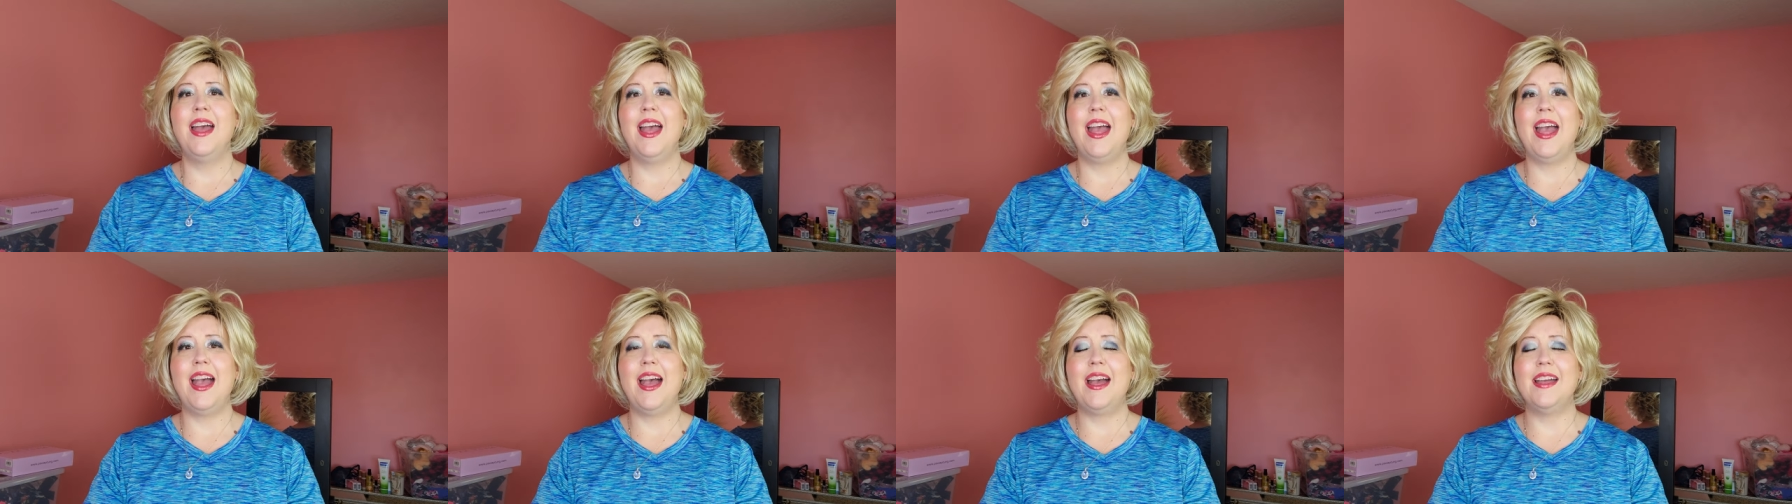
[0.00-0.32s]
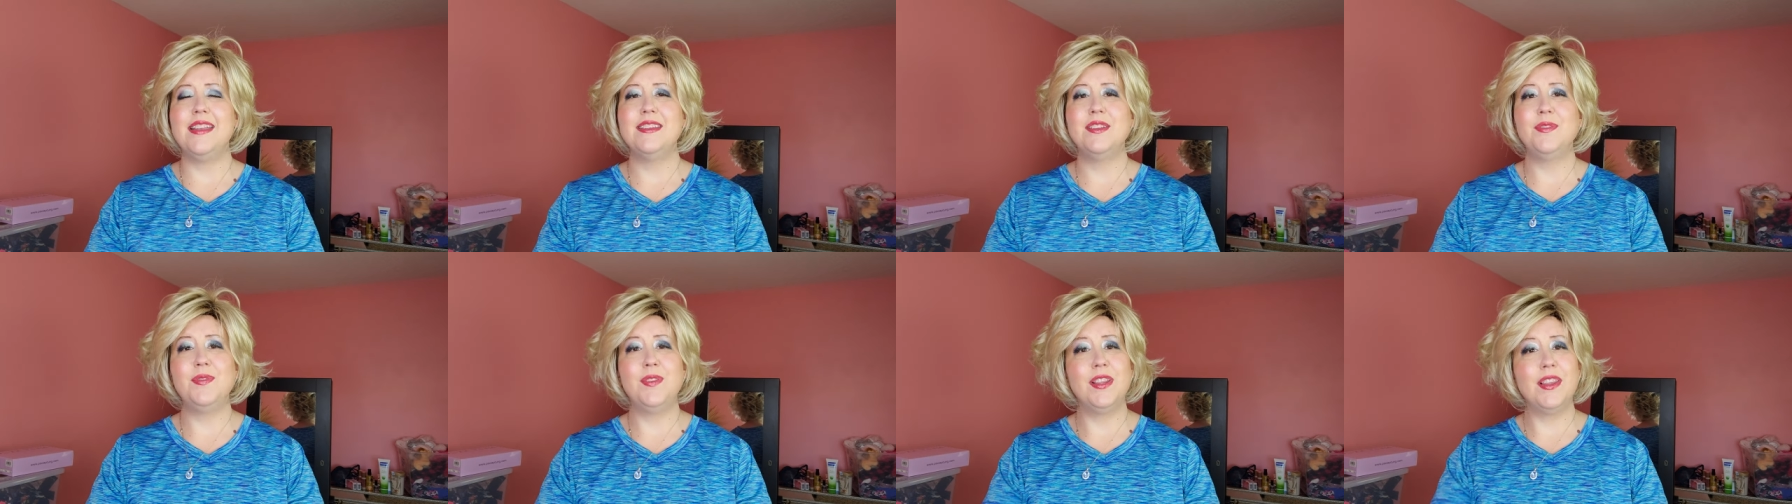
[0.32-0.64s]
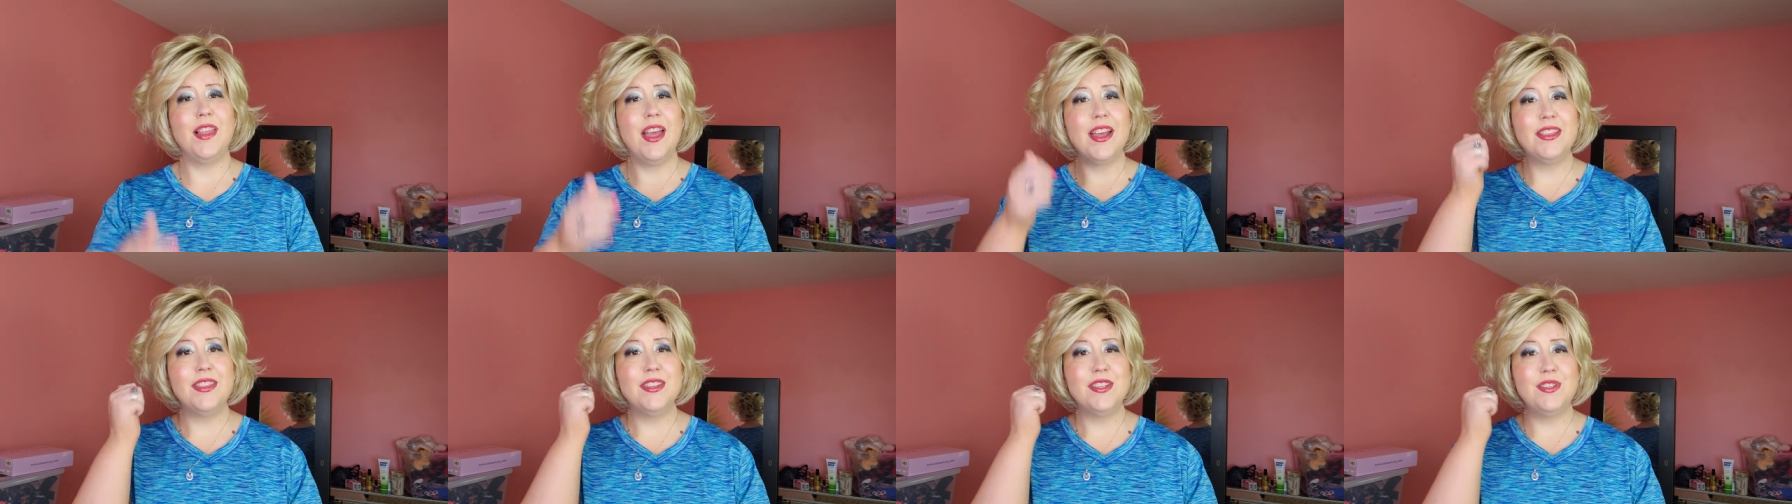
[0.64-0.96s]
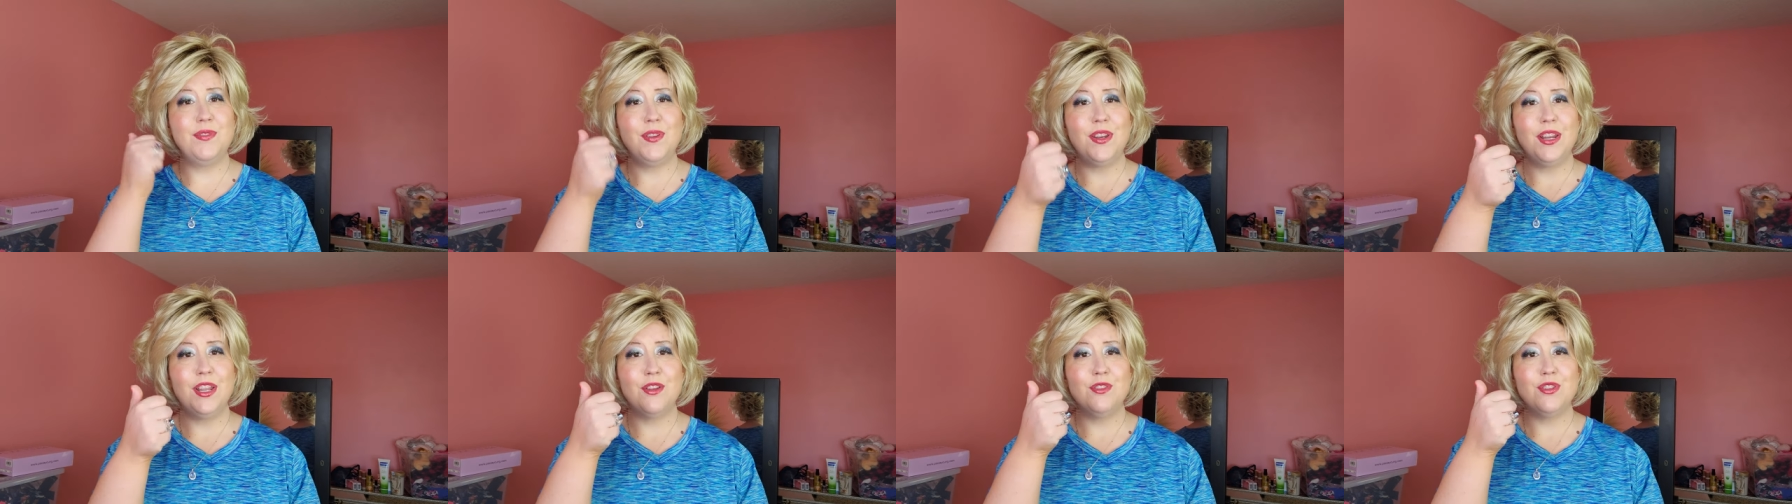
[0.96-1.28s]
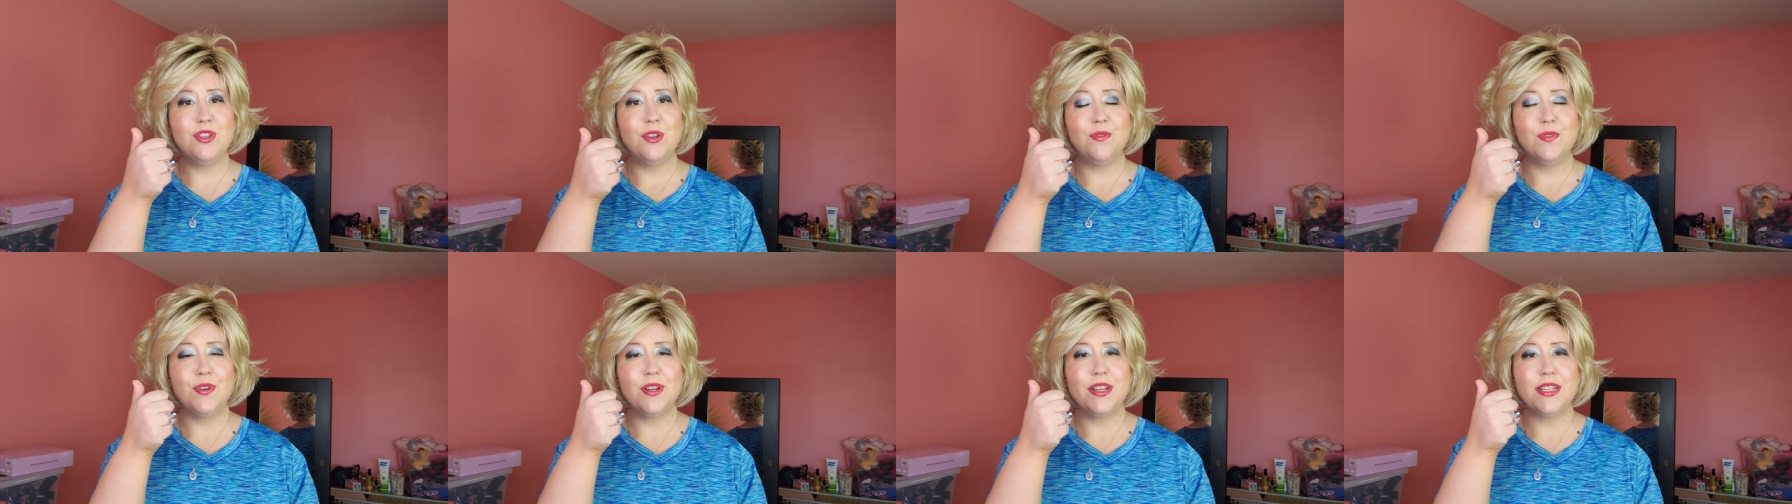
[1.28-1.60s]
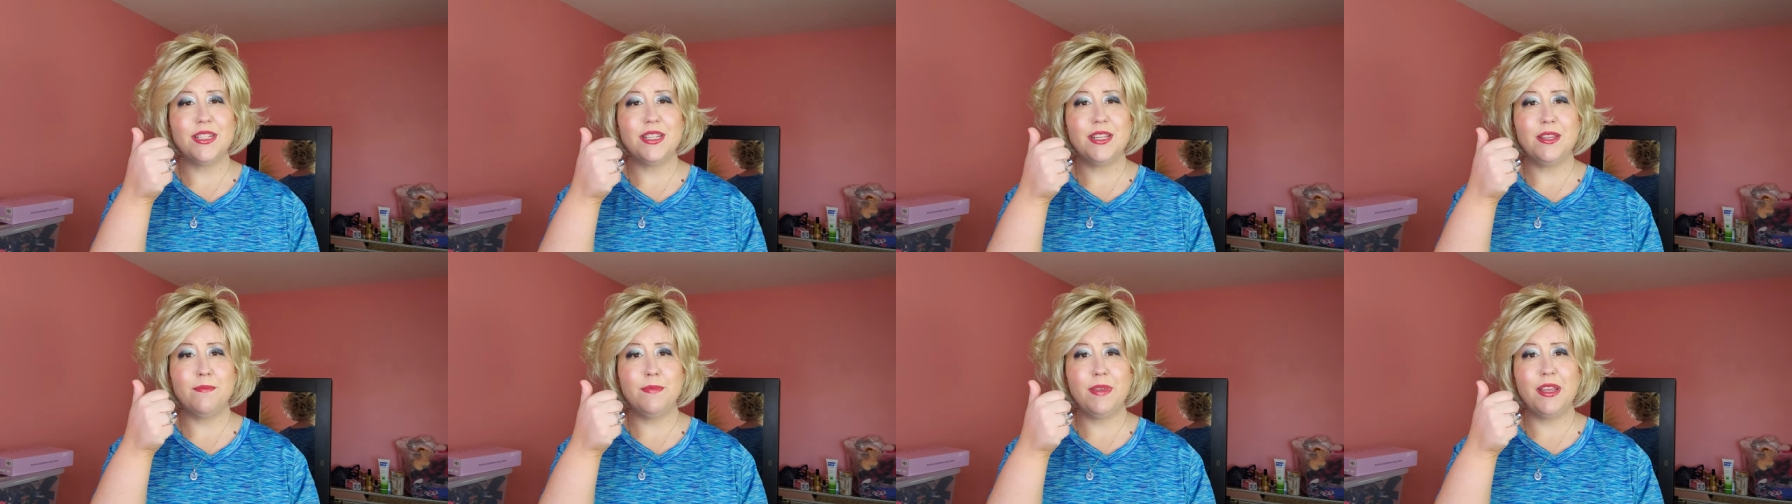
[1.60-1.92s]
And if you like this video, don't forget
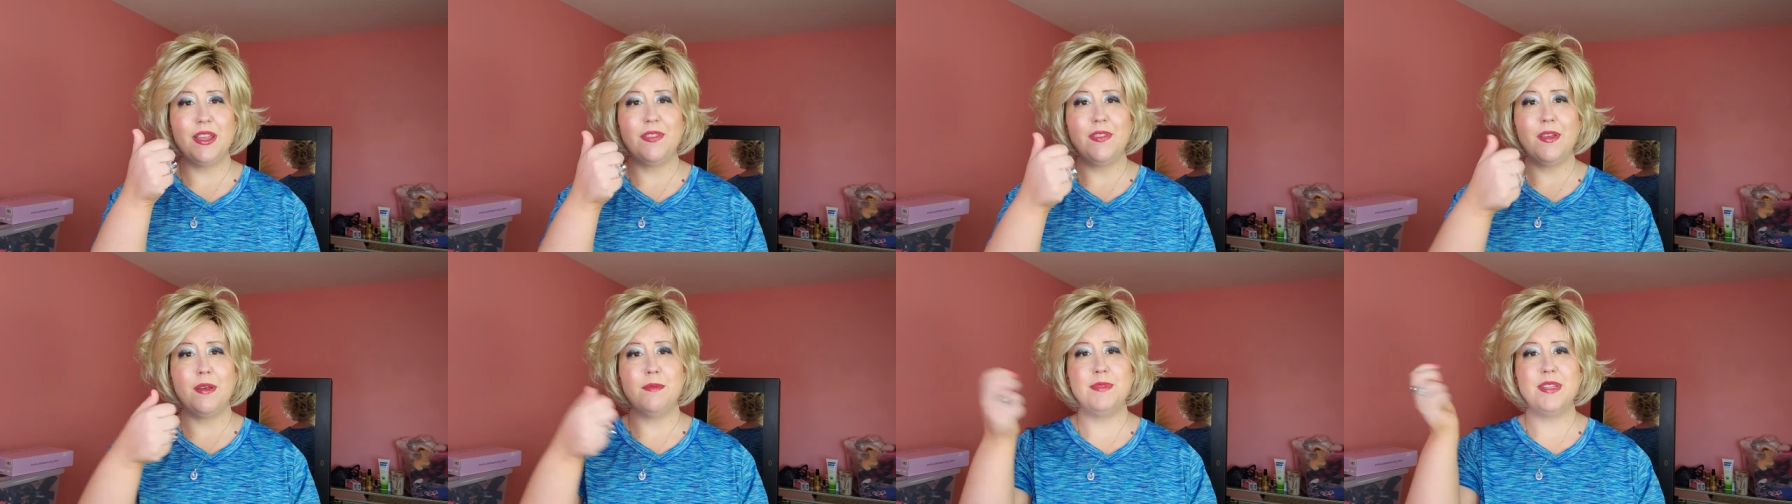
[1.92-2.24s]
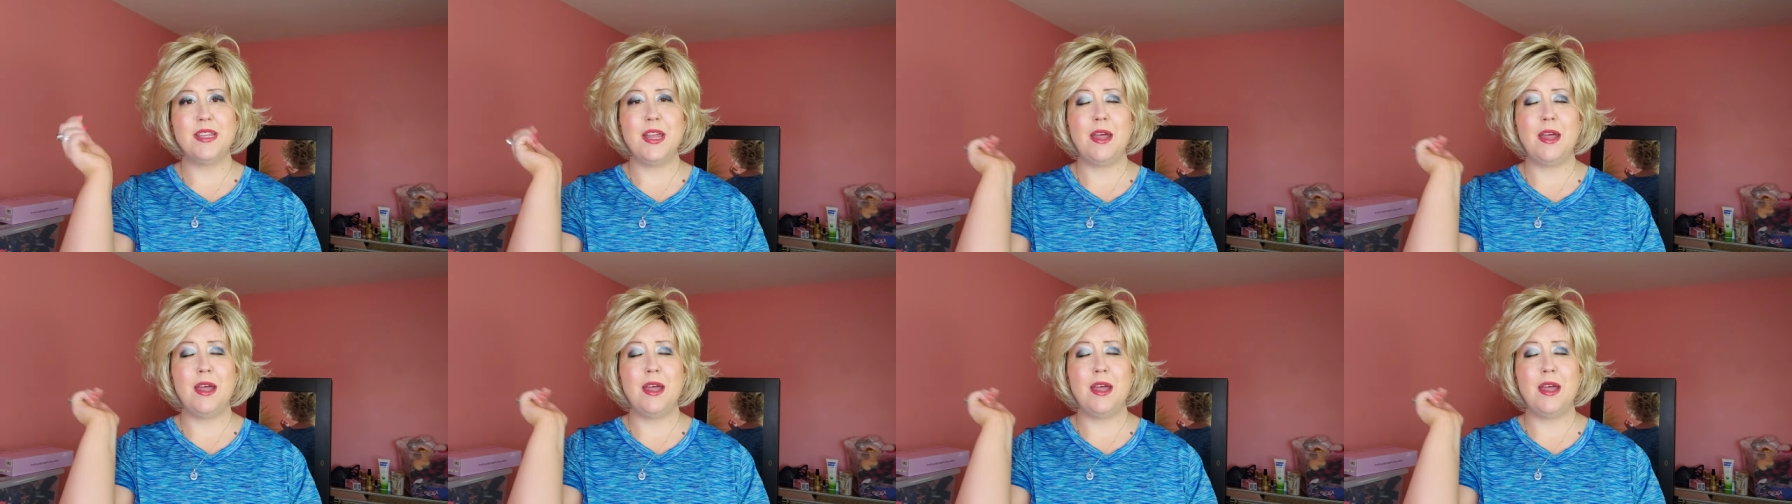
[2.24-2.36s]
to give me a thumbs